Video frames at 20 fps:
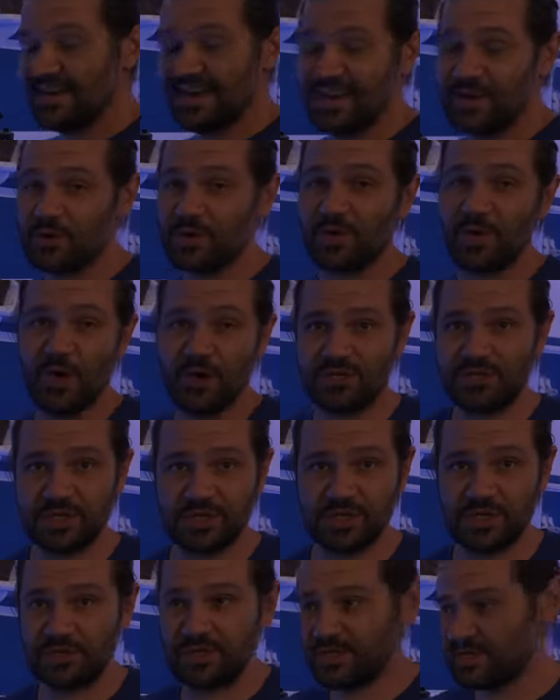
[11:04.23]
I don't
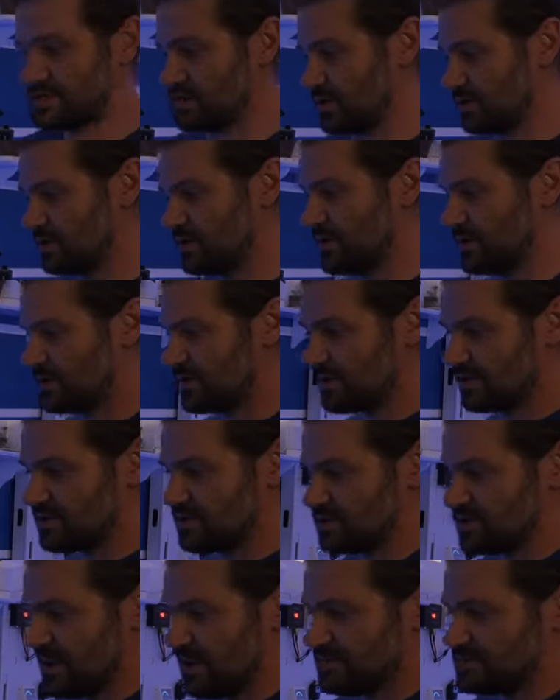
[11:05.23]
overdo it. So
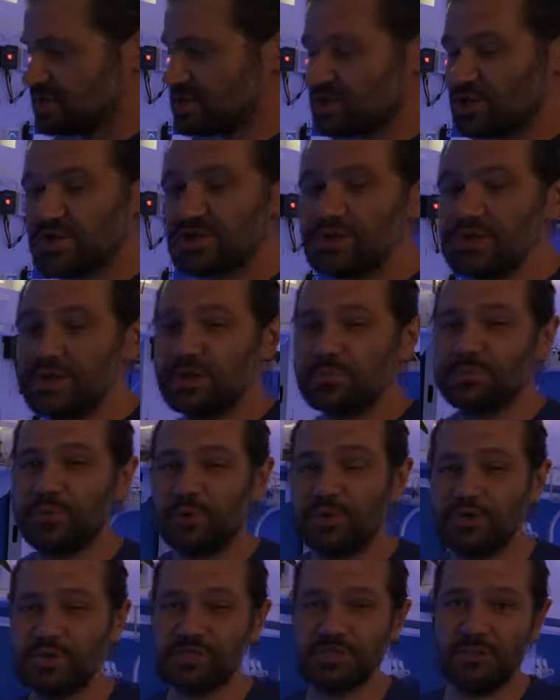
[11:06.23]
I'm sure you can
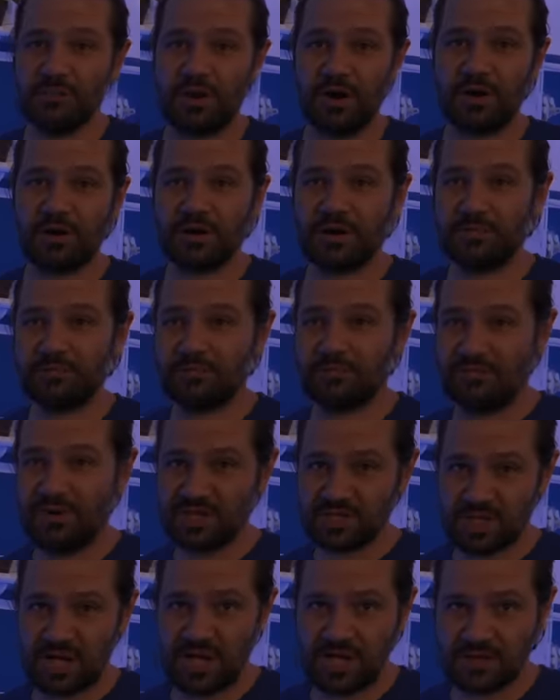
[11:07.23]
push the PAR up
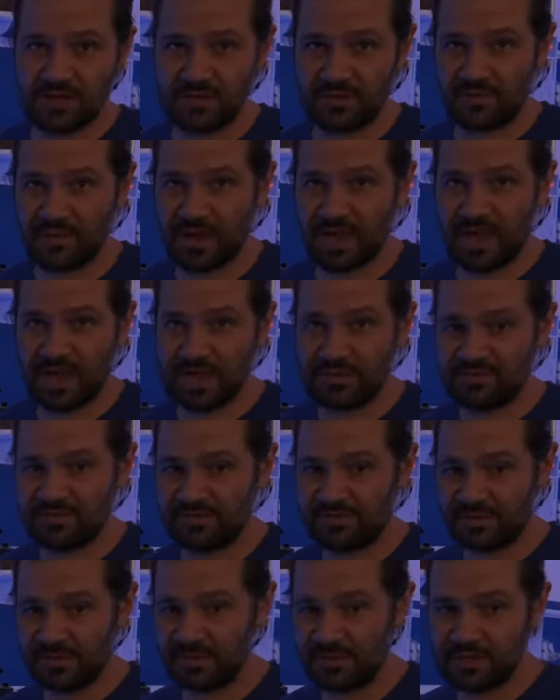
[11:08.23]
much higher than what I had
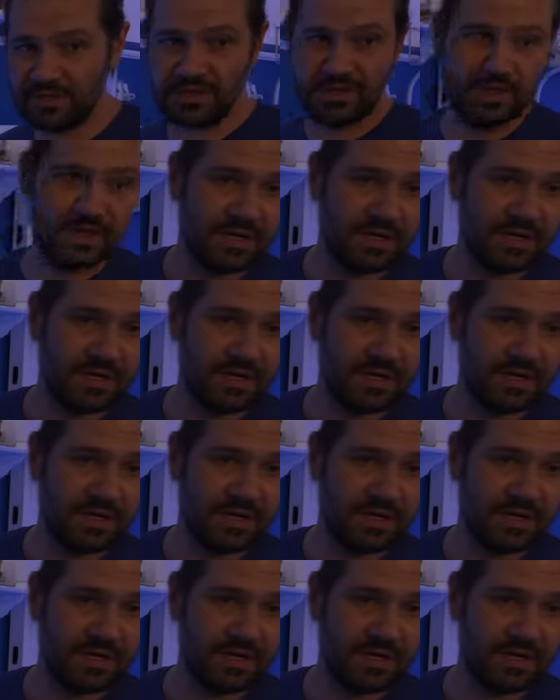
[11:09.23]
before.